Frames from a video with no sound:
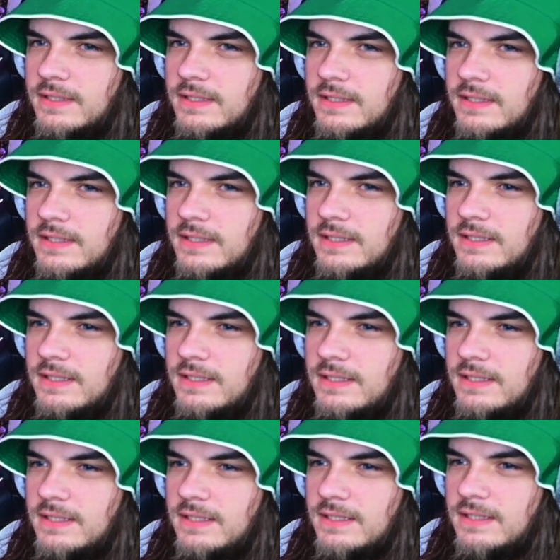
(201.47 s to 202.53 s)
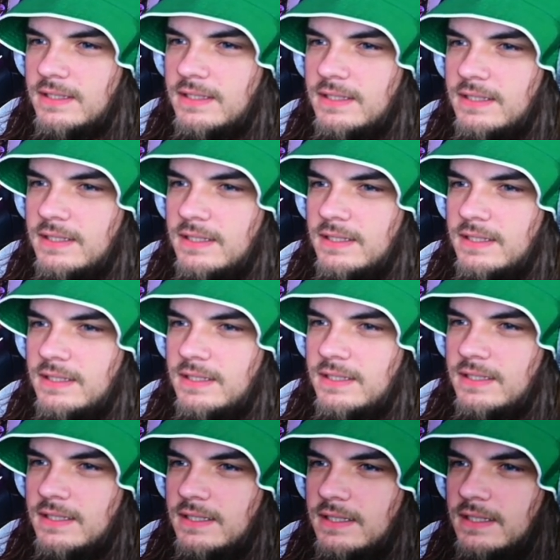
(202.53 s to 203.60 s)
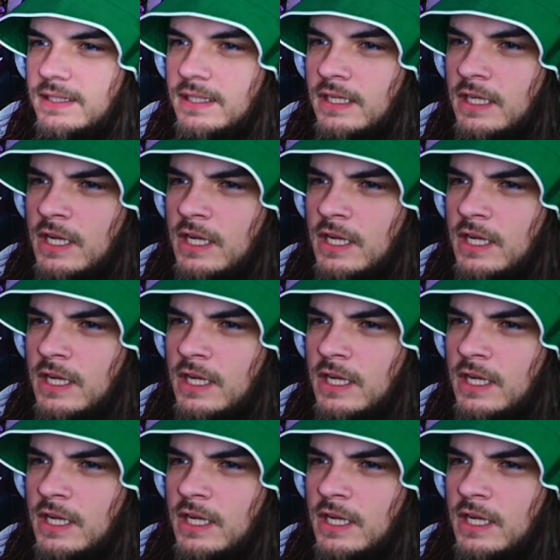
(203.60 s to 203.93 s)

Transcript: (silence)